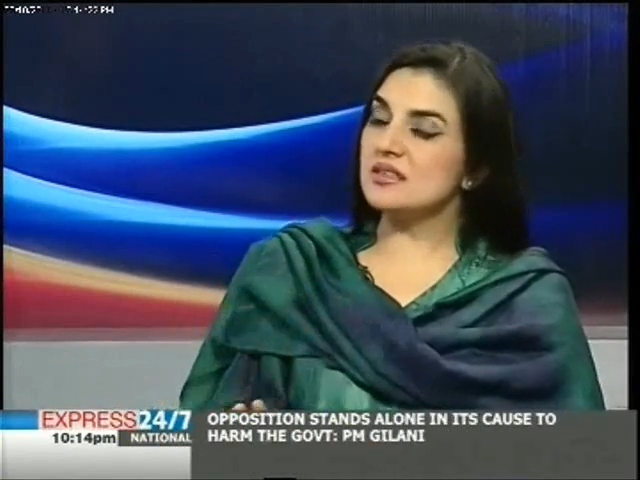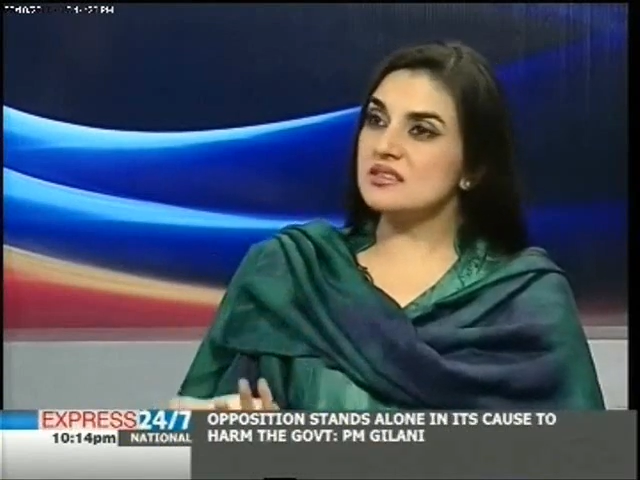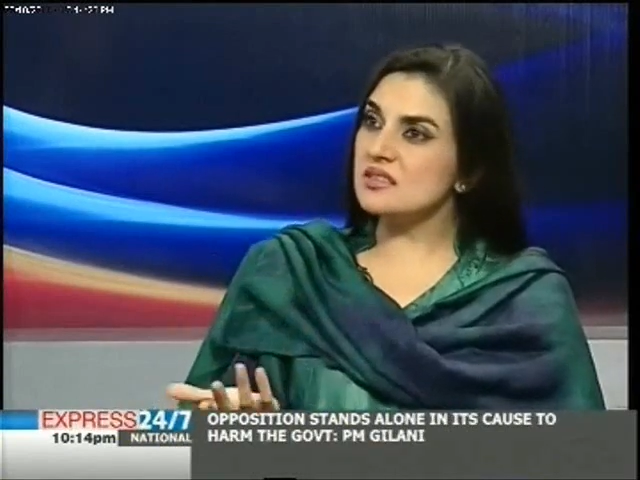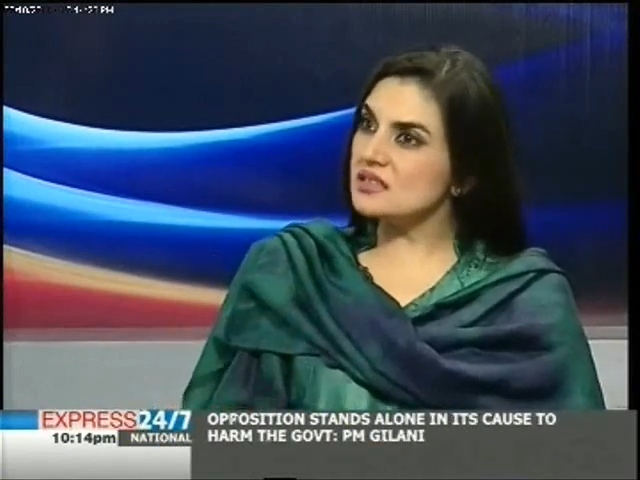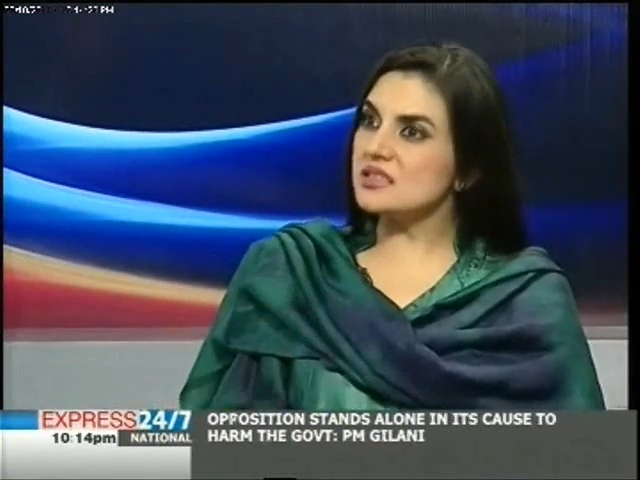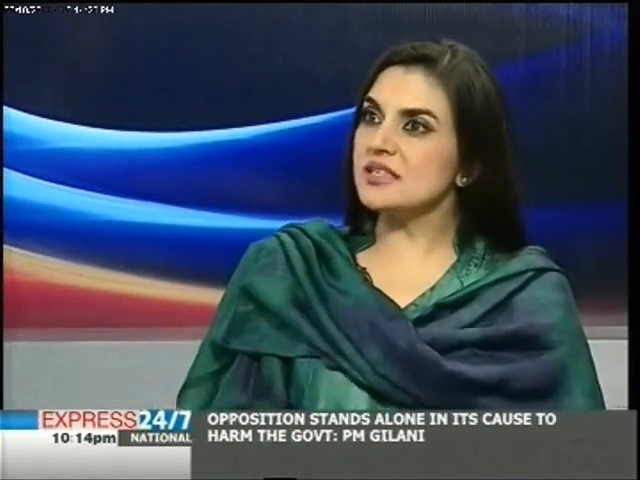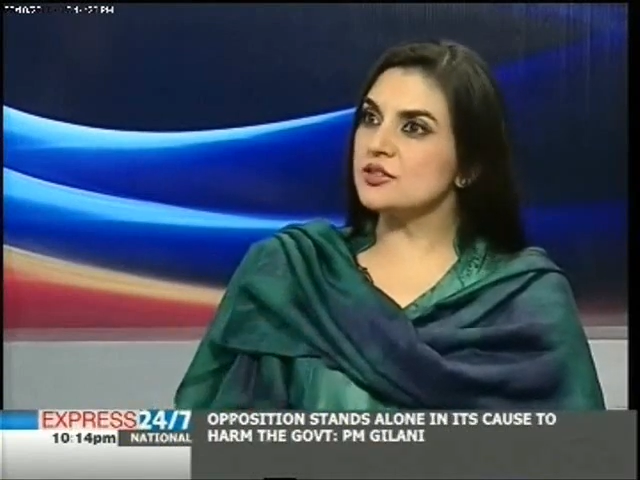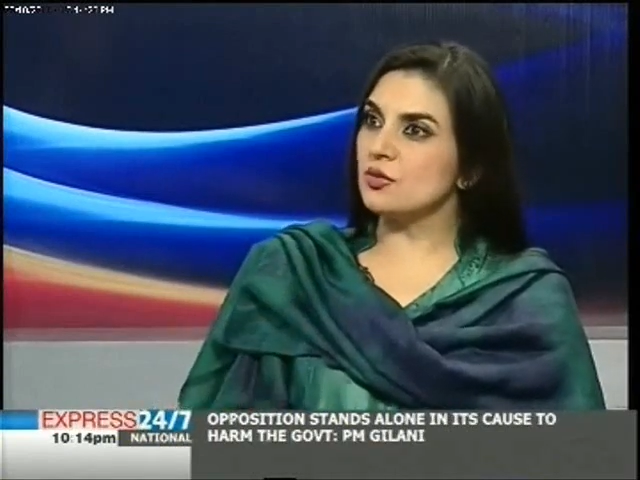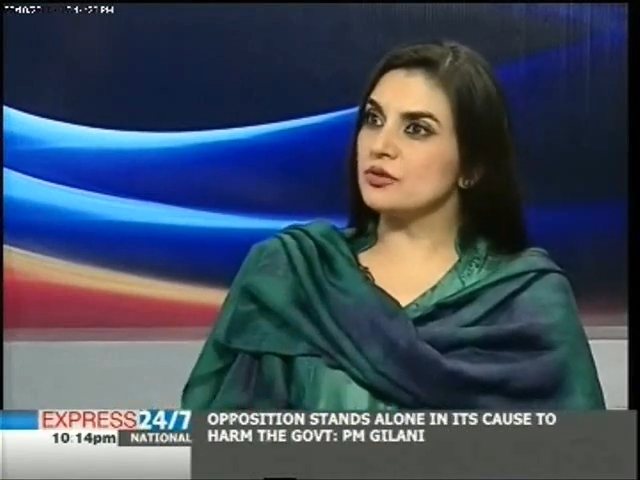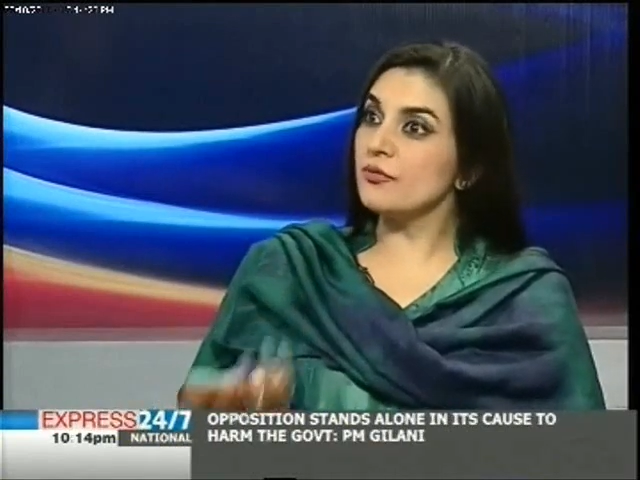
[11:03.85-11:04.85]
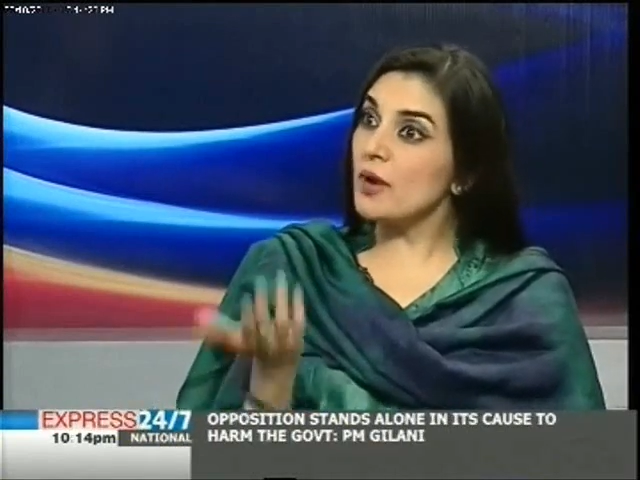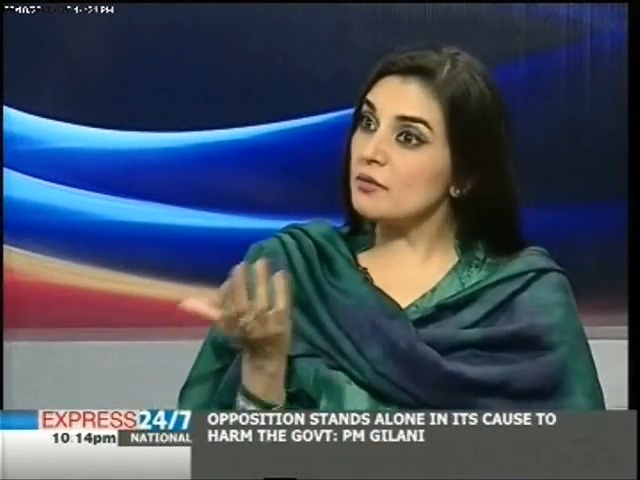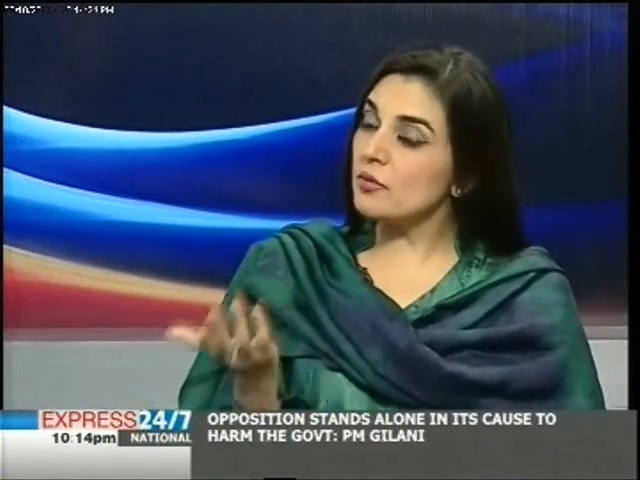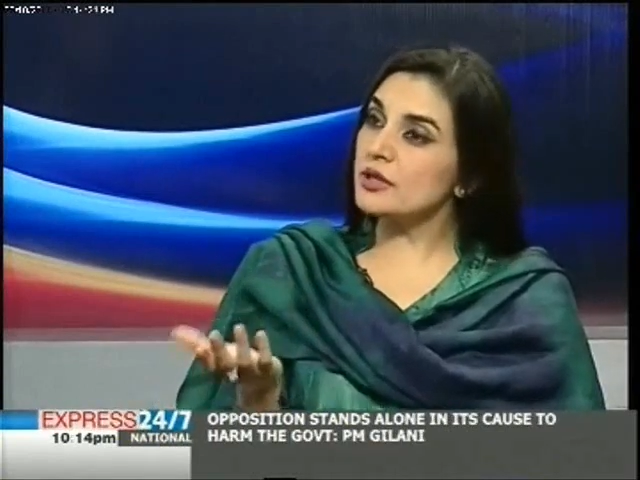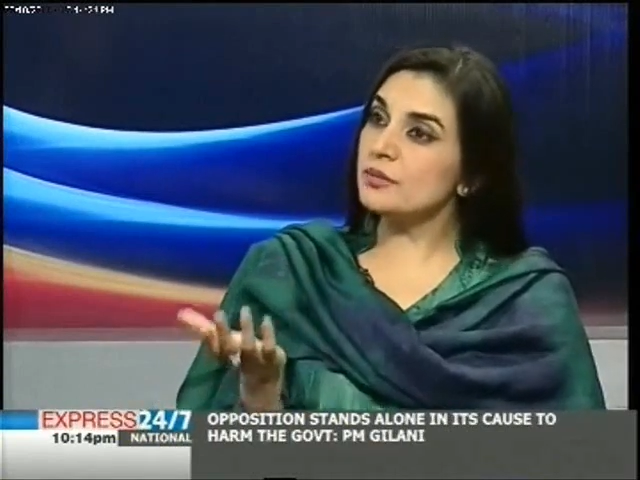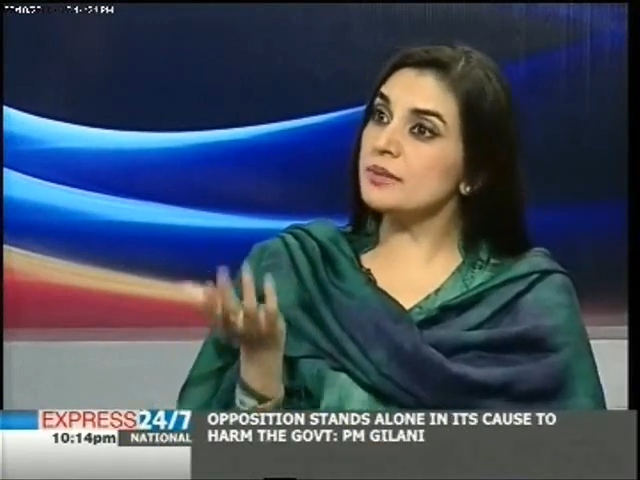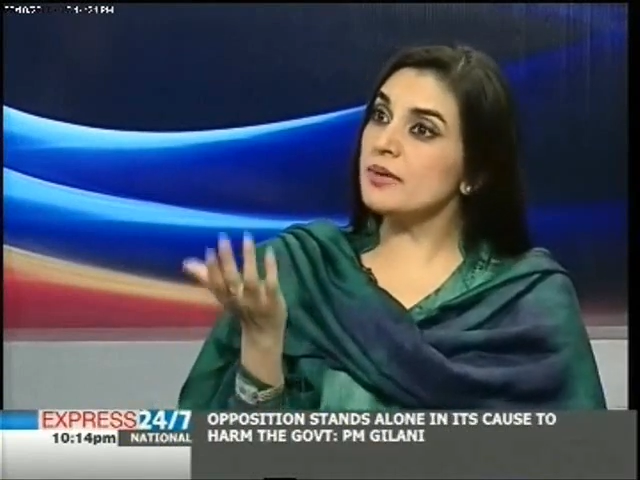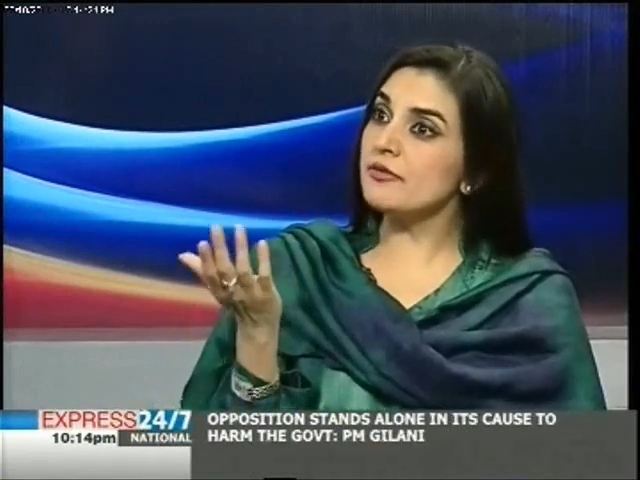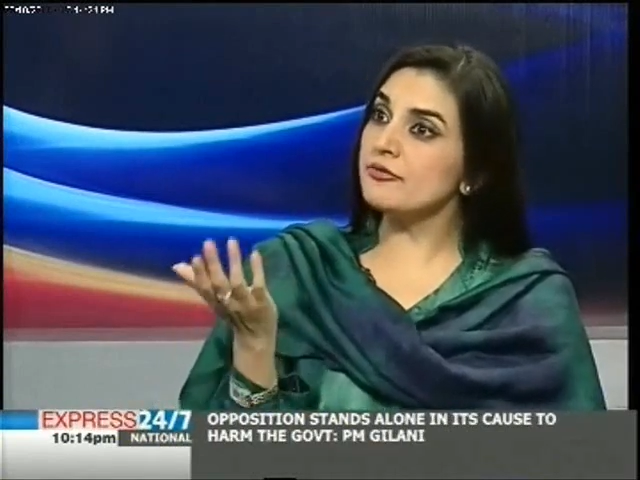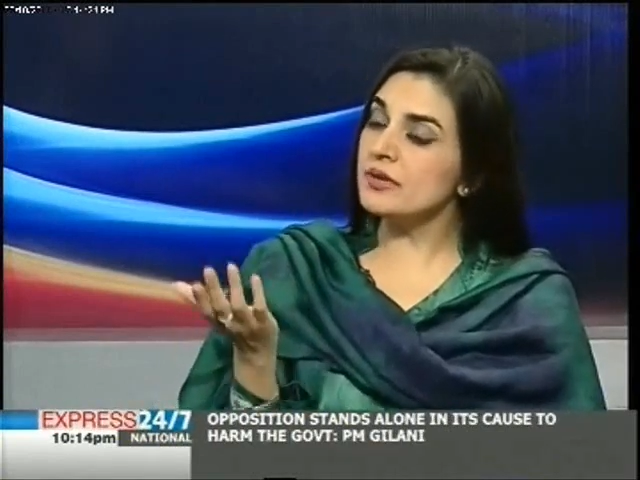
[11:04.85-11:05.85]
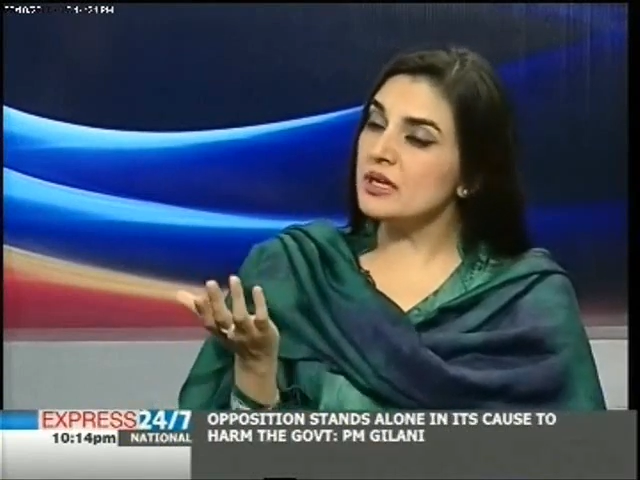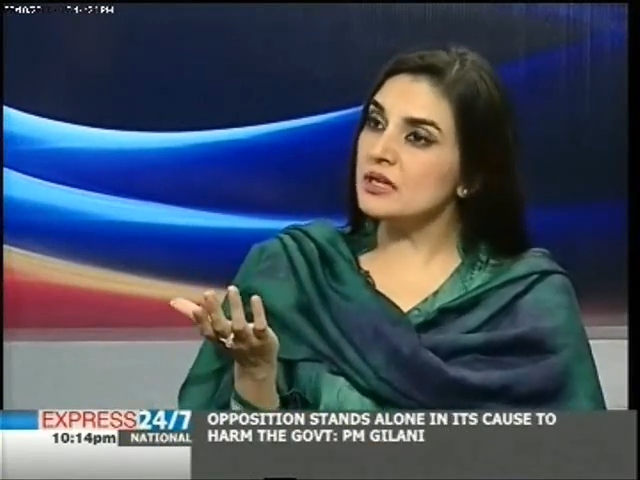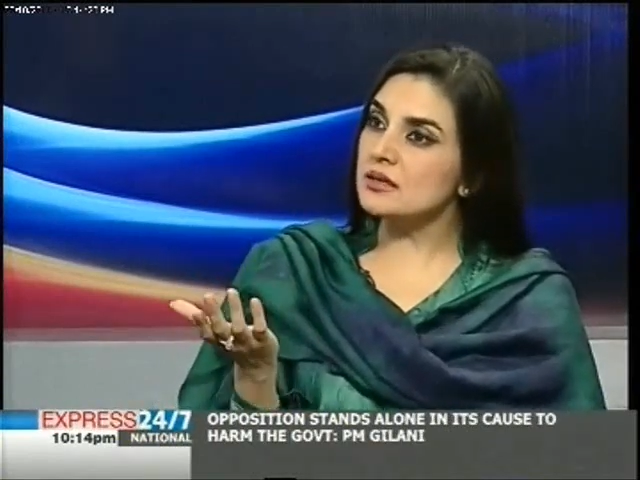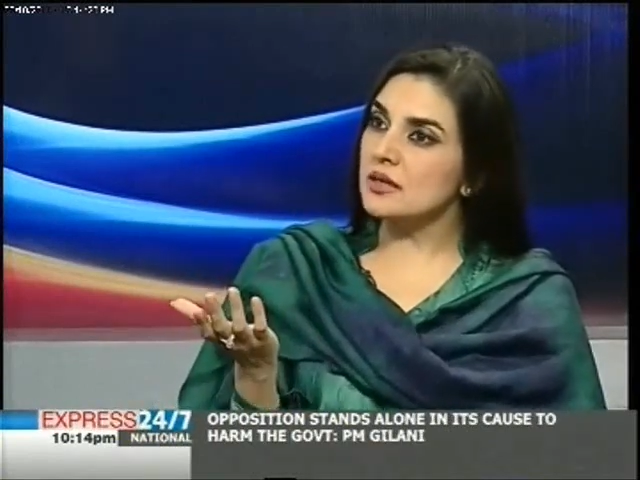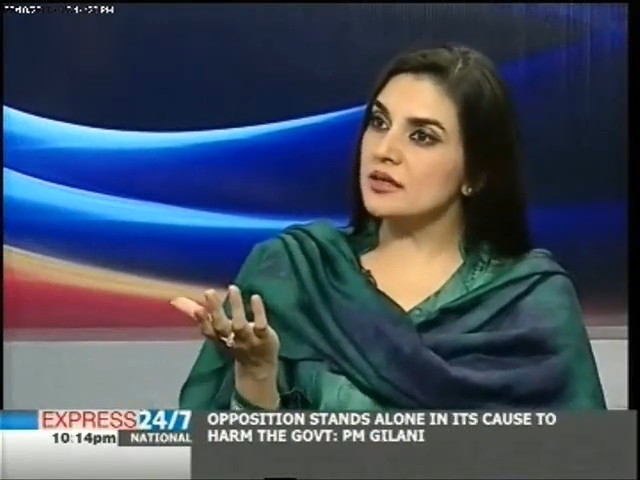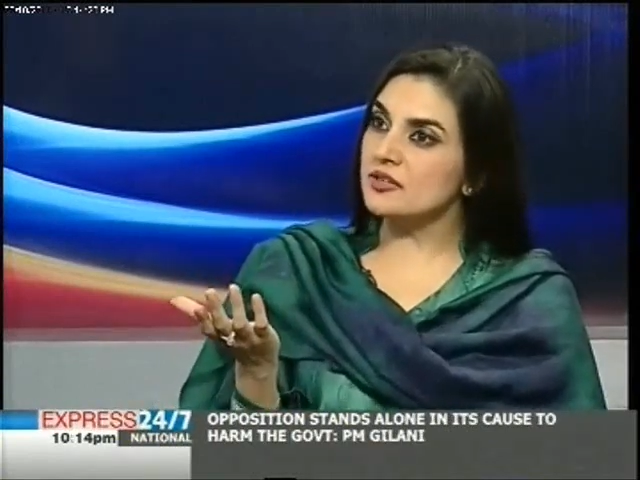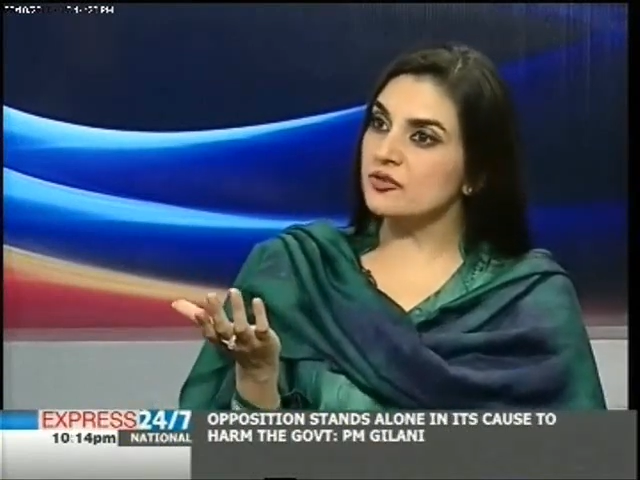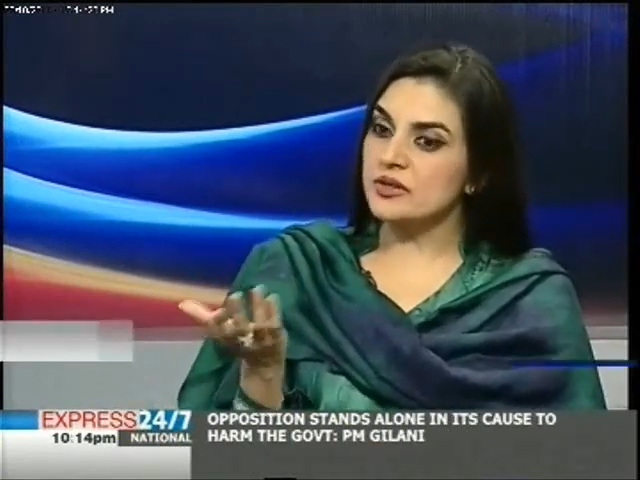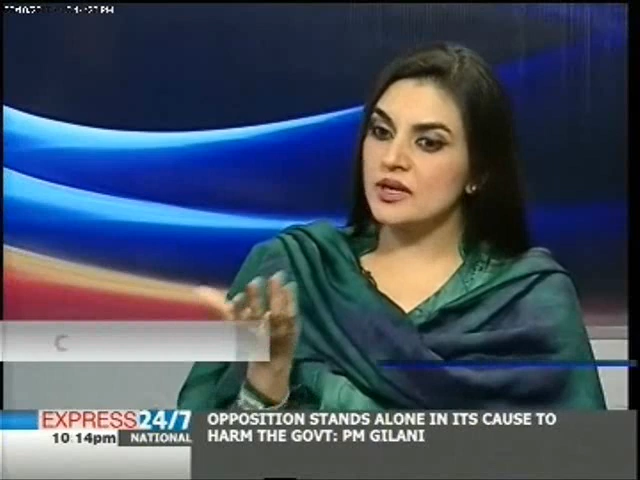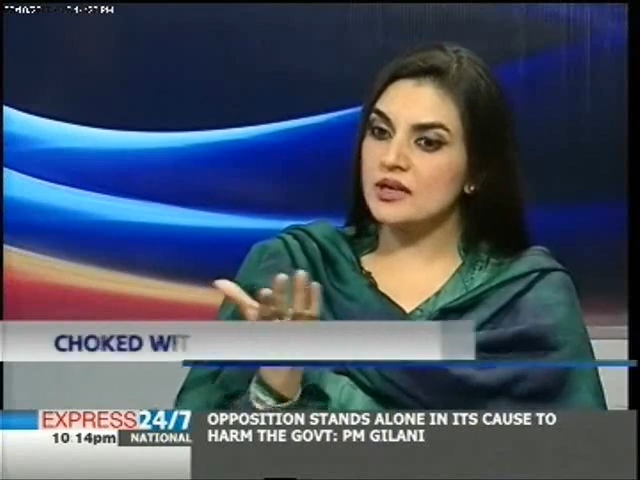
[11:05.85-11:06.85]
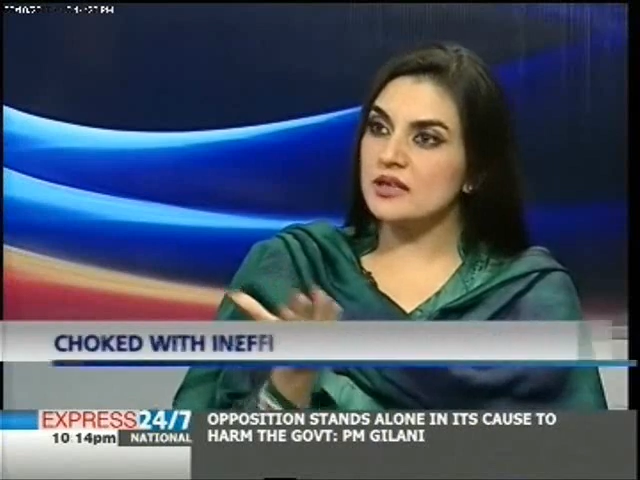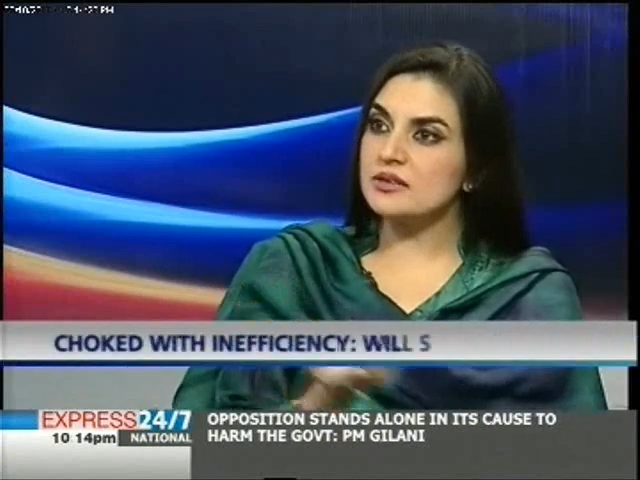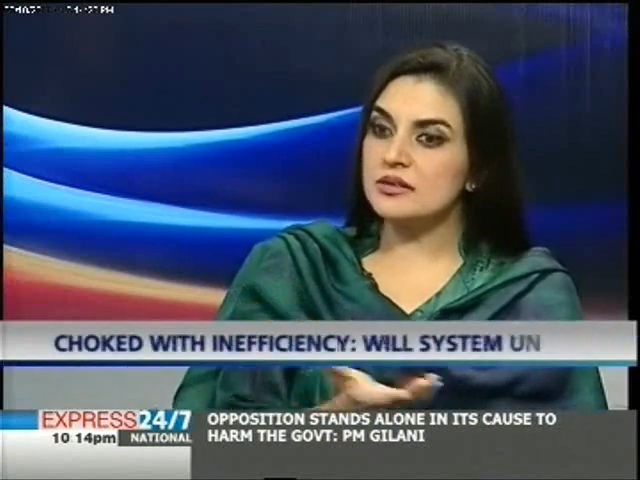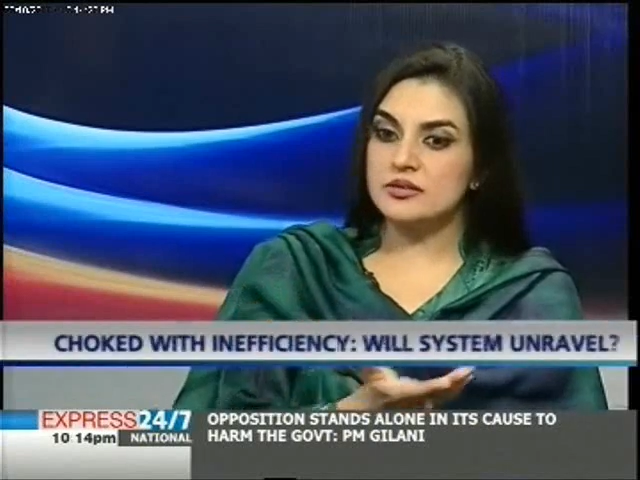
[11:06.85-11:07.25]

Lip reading: They certainly don't. What do you mean by feel, Quatrina?